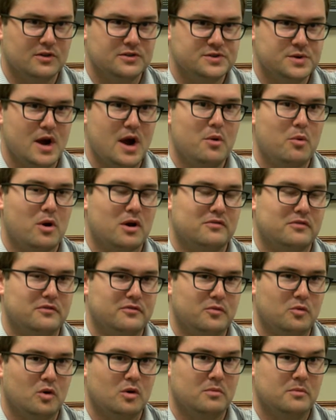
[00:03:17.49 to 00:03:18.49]
So I worked for
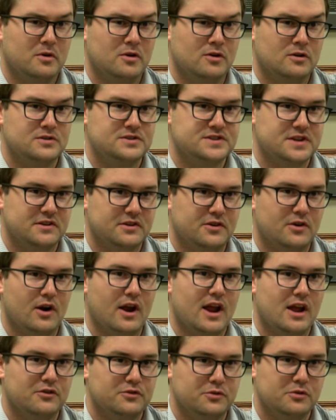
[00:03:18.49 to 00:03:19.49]
former Senator
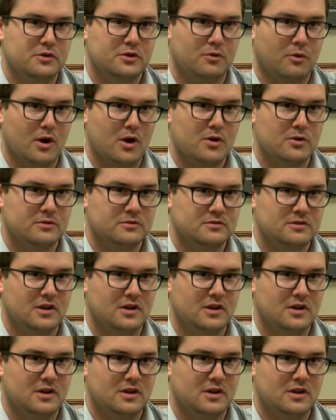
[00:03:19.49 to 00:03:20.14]
Andrew La Grone,